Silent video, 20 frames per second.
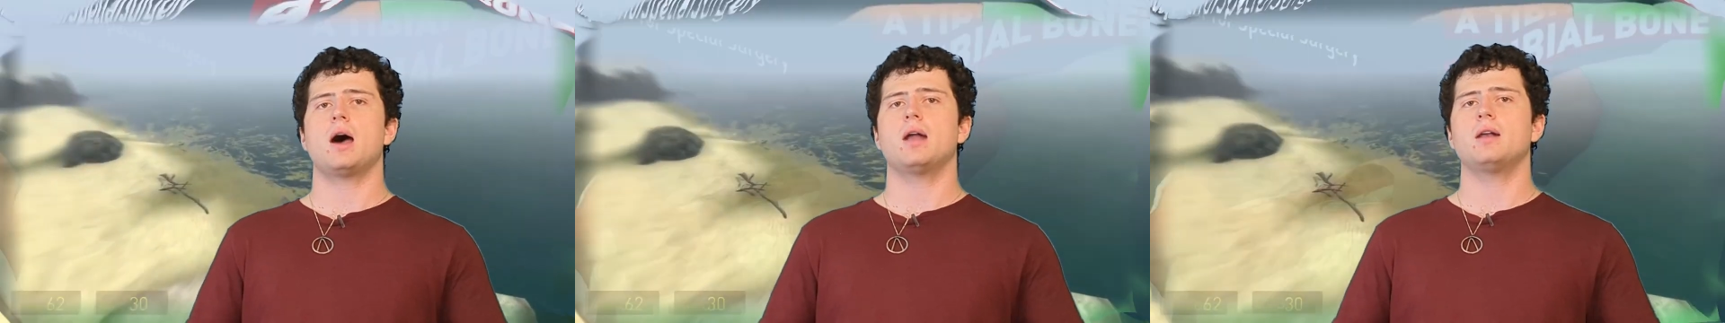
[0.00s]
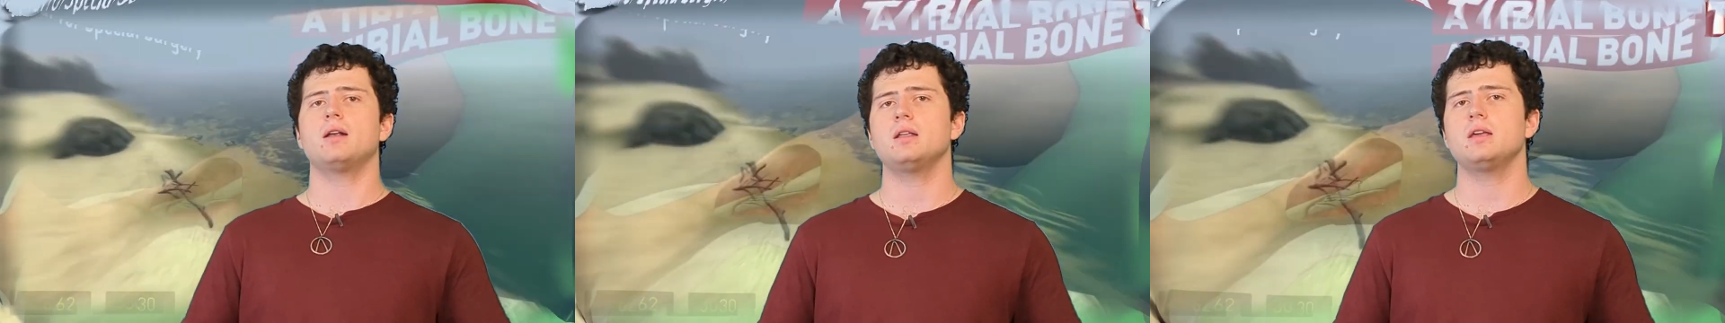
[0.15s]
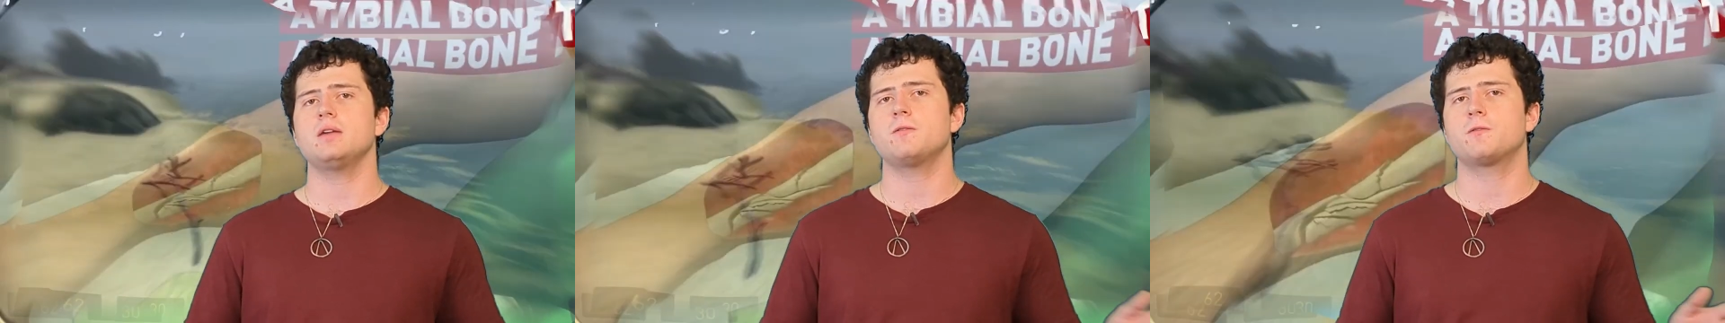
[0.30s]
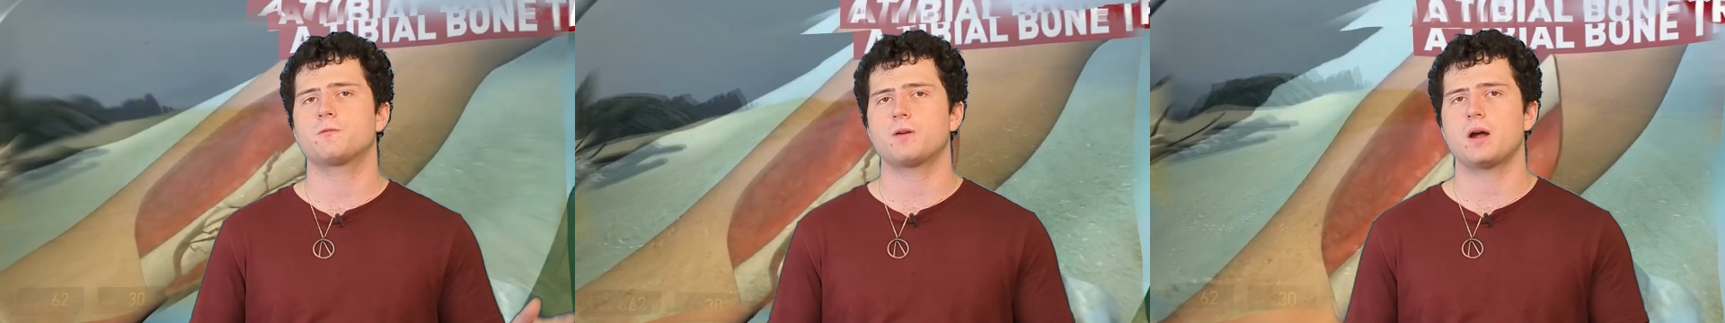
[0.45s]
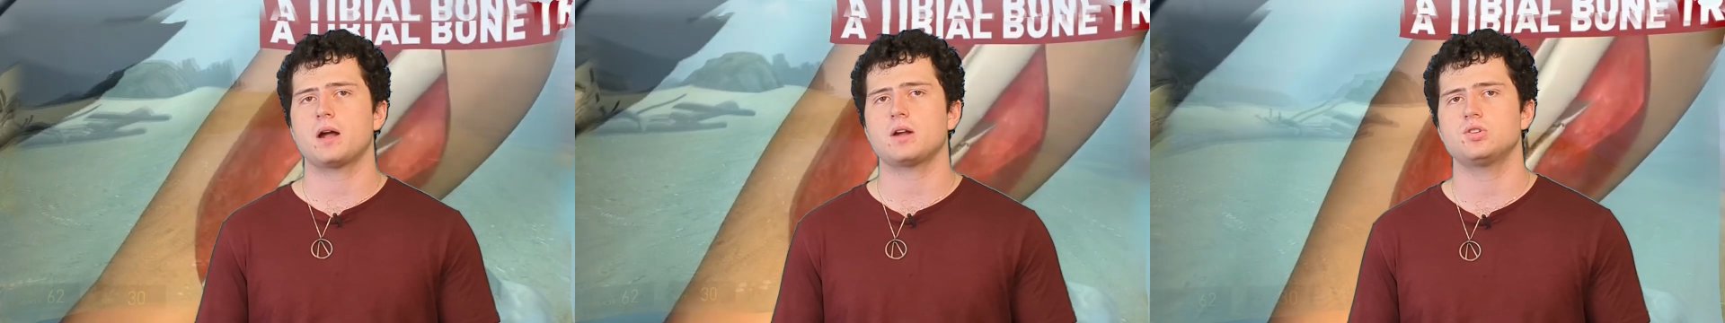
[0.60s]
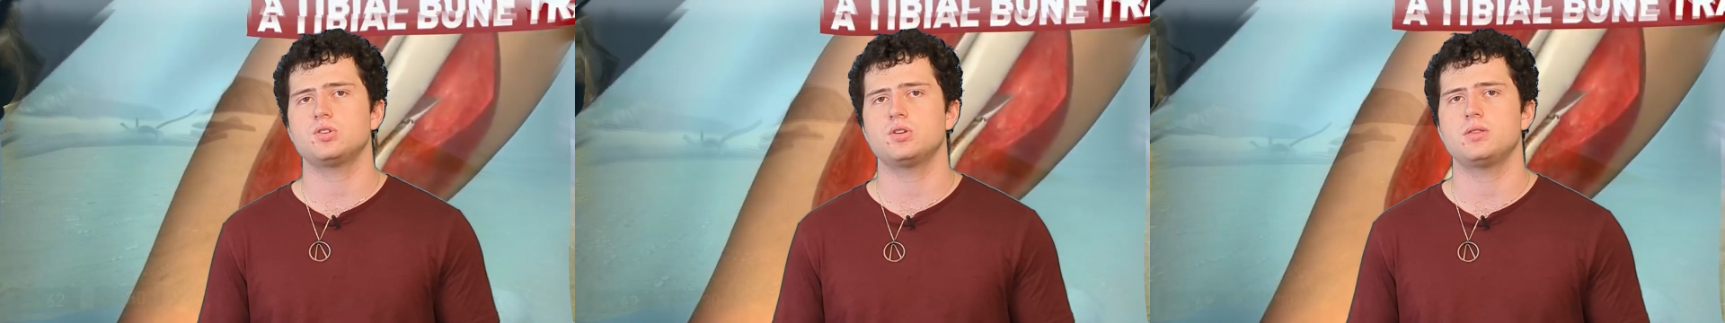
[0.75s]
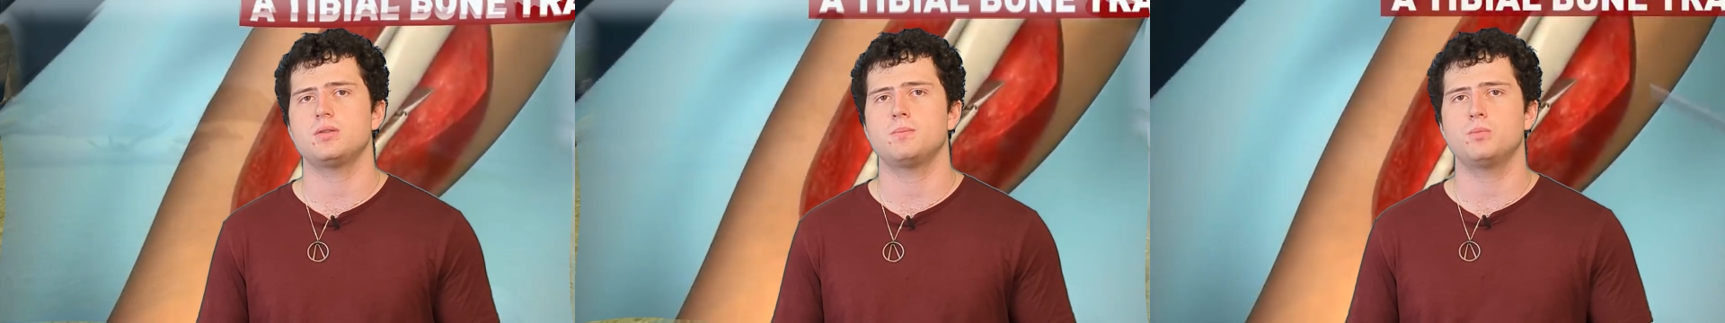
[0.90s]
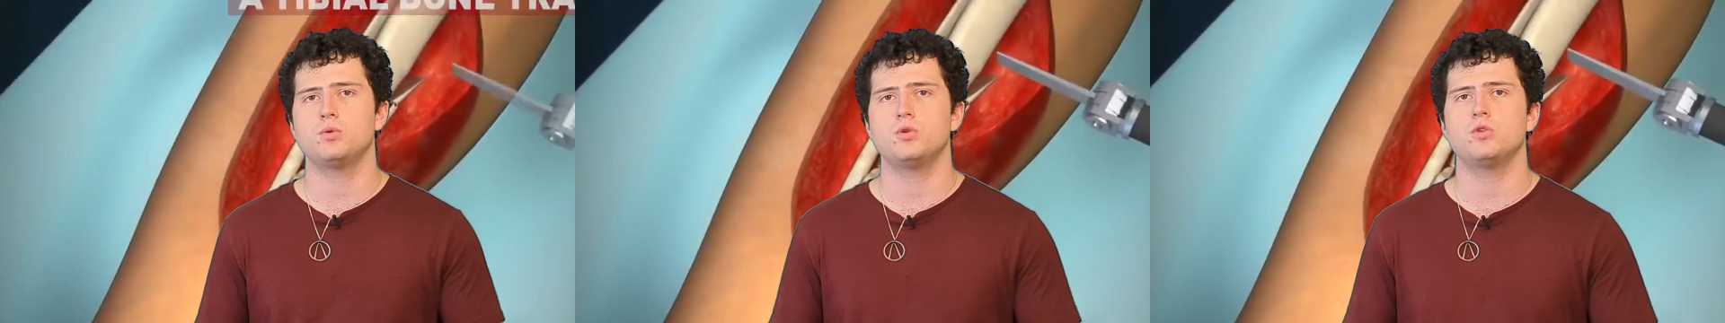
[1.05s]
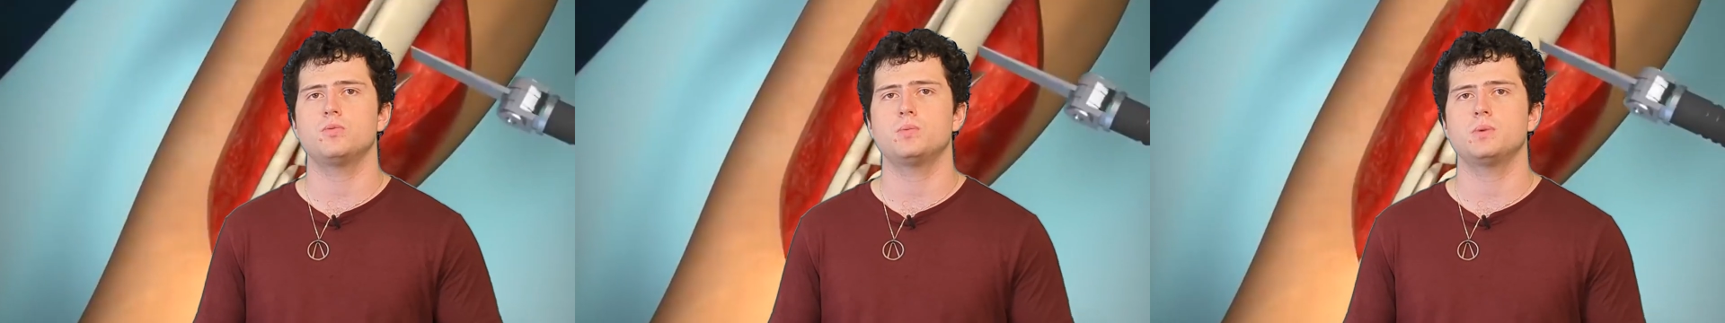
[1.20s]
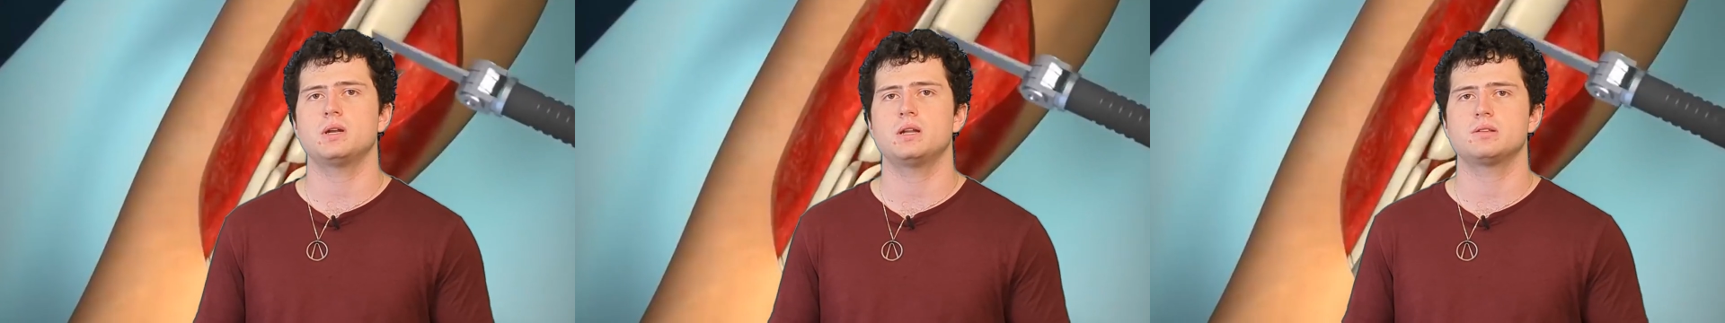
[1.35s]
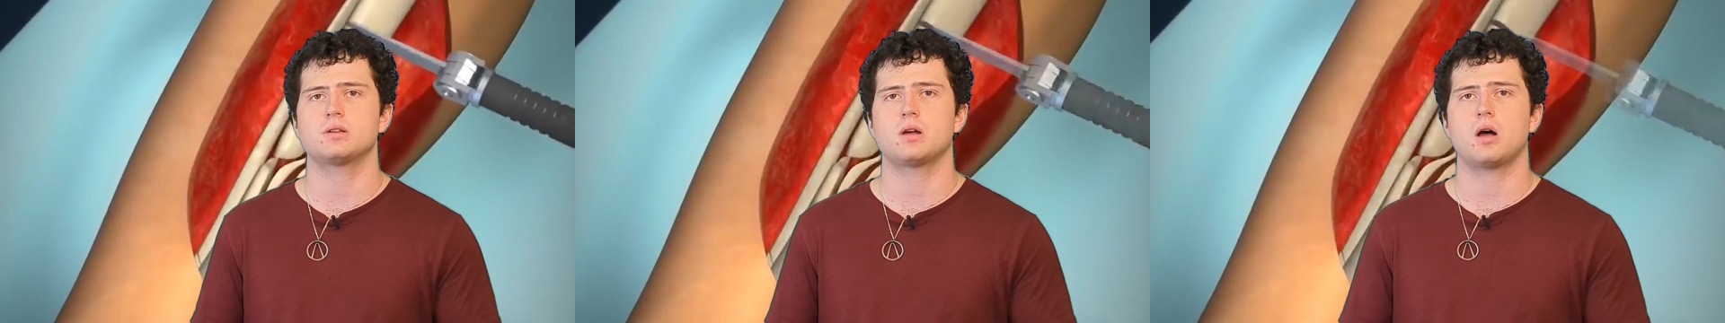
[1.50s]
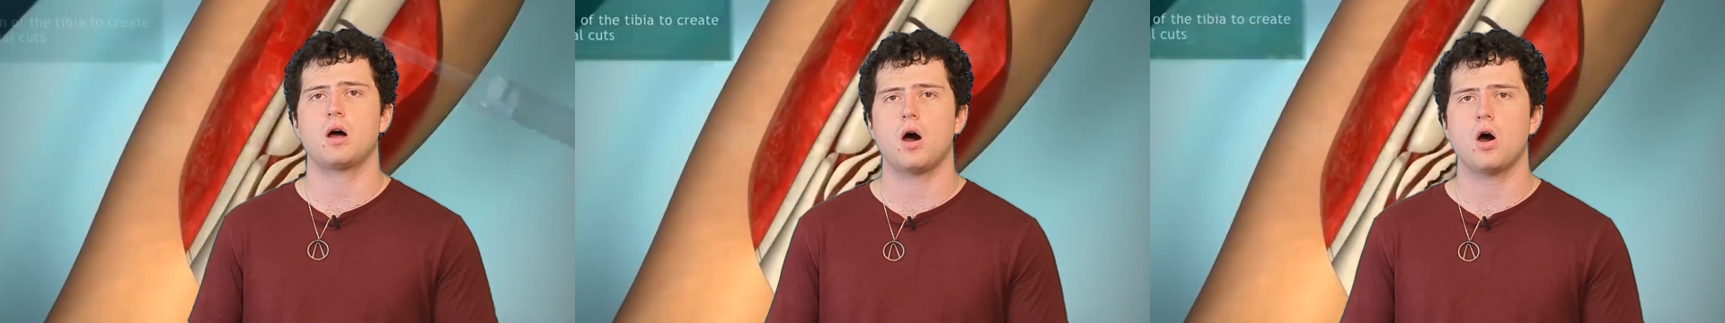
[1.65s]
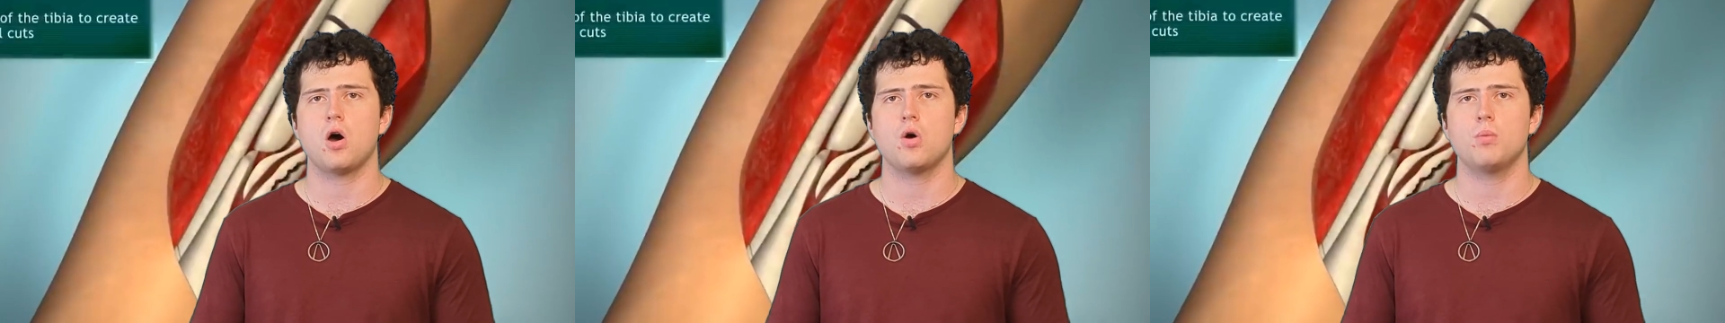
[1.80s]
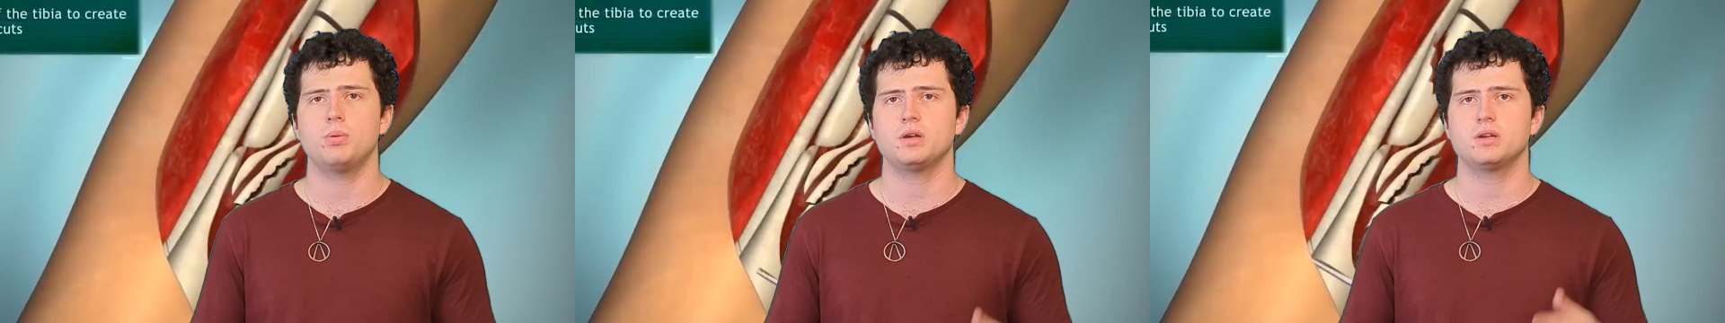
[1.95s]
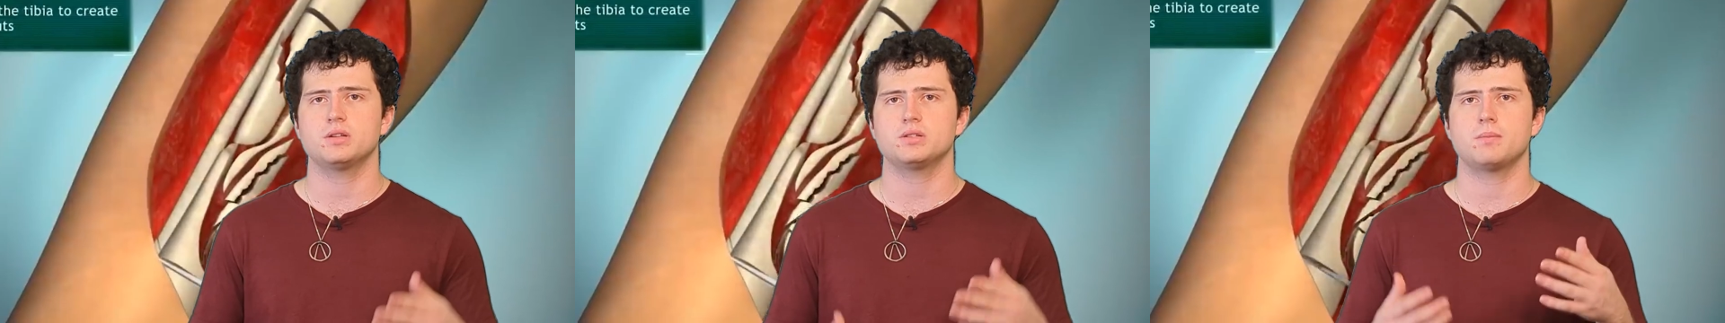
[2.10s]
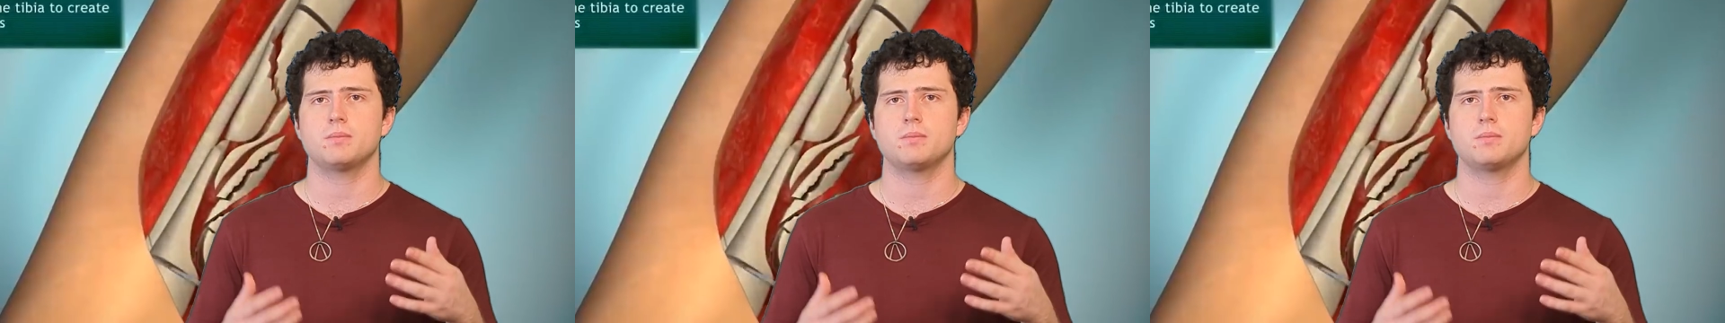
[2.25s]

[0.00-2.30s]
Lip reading: utterly fracture the movement as a whole because